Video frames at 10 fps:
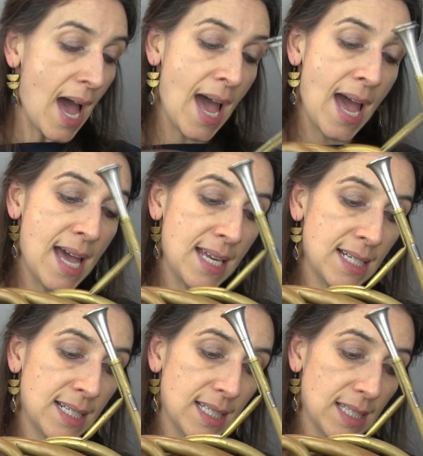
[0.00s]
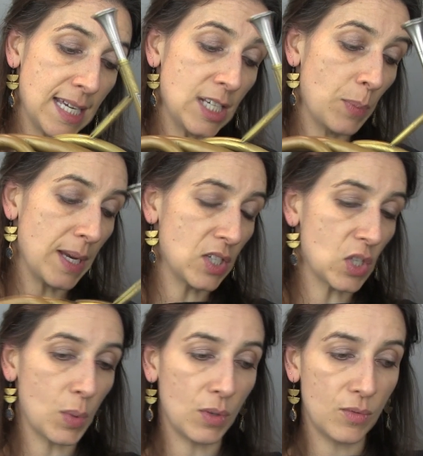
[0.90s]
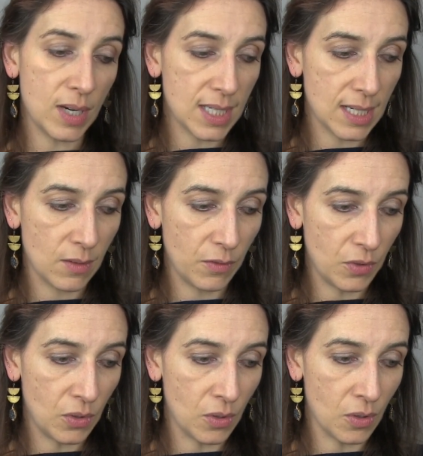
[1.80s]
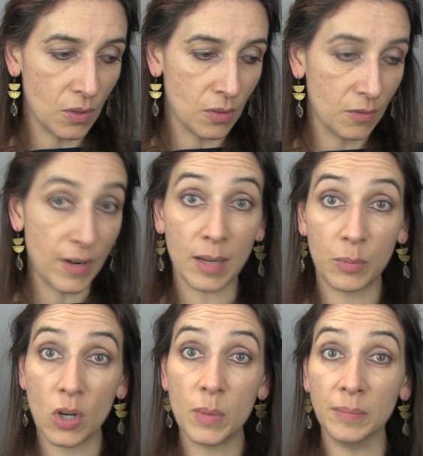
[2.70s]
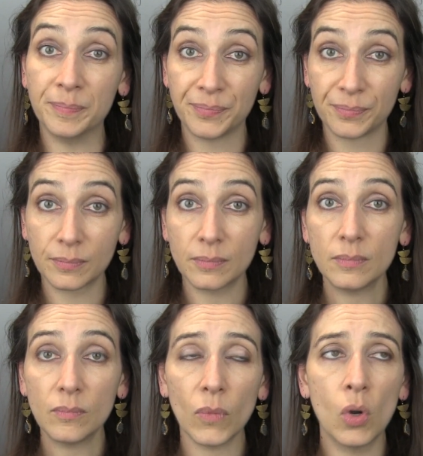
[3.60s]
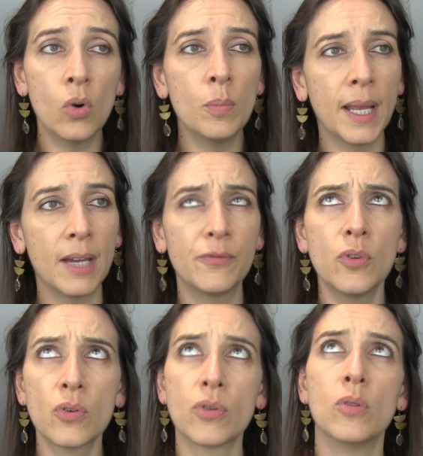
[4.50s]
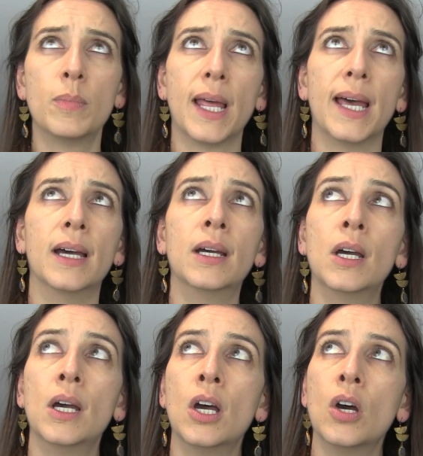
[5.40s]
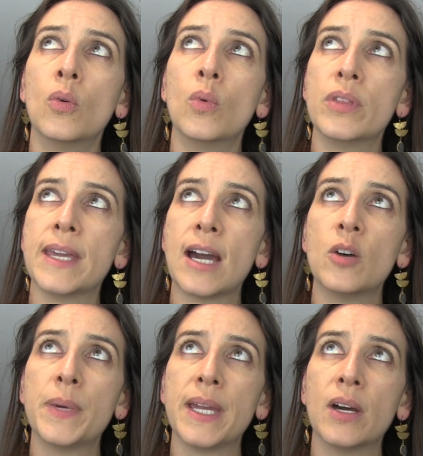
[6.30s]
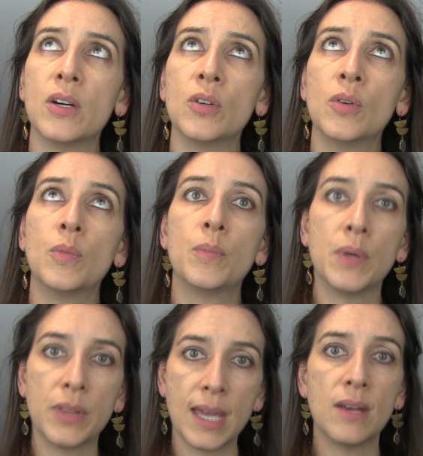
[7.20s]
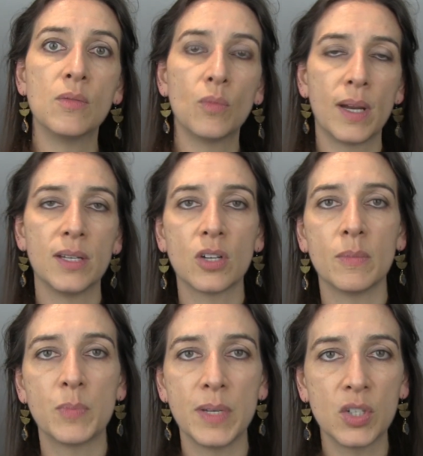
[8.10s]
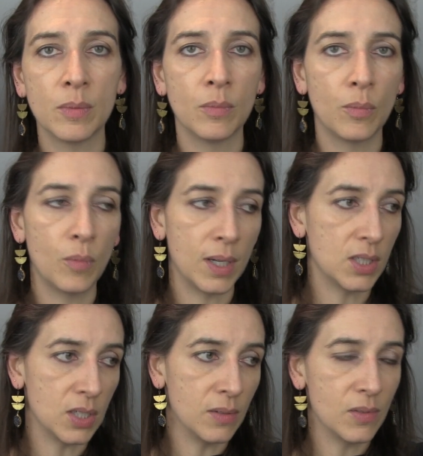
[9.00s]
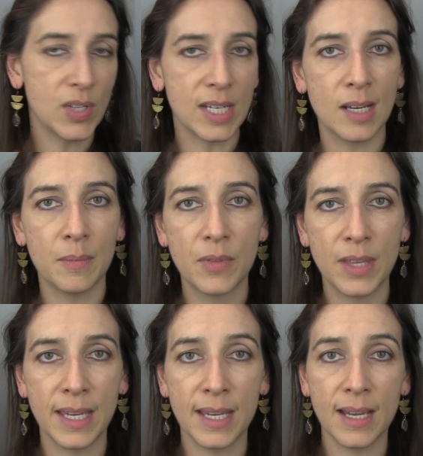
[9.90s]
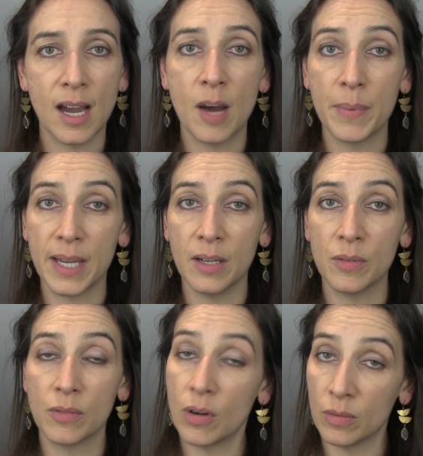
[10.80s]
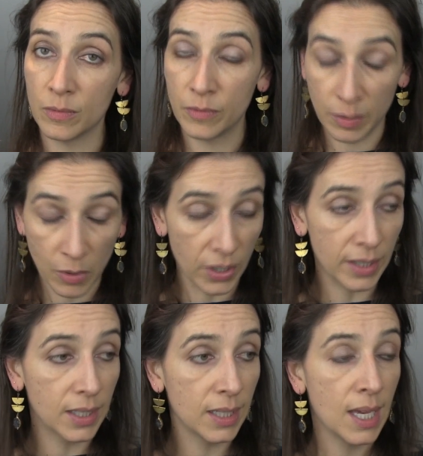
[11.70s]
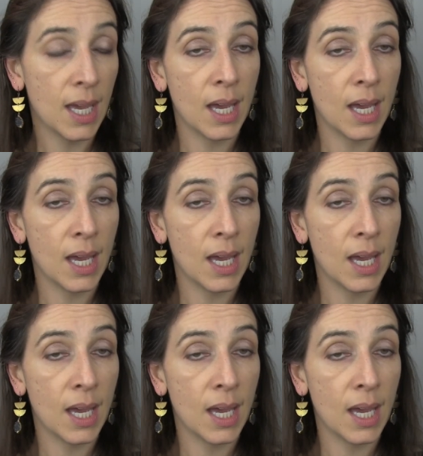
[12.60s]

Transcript: And these pieces were written for Frank Probyn, horn player, fourth horn player with the LPO, but then when Thomas Beecham went and set up the RPO, the Royal Philharmonic,